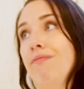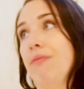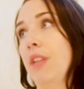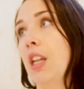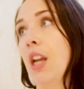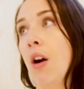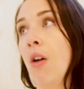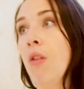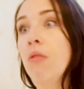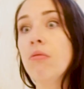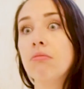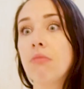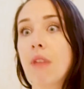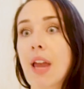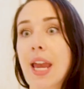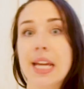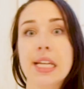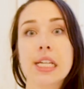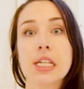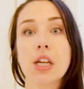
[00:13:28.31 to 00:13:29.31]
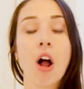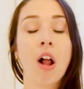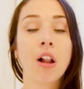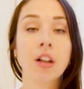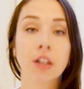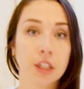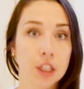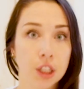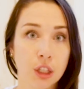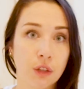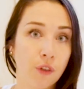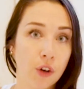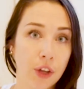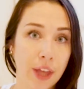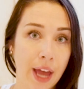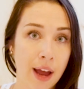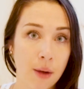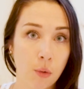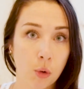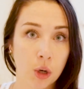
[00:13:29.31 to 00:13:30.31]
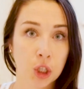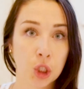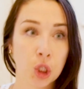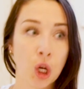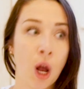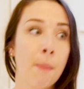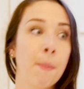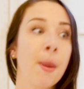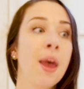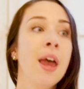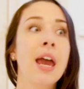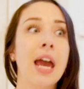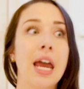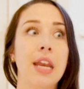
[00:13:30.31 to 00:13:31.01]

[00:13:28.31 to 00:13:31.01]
$80 for that workshop.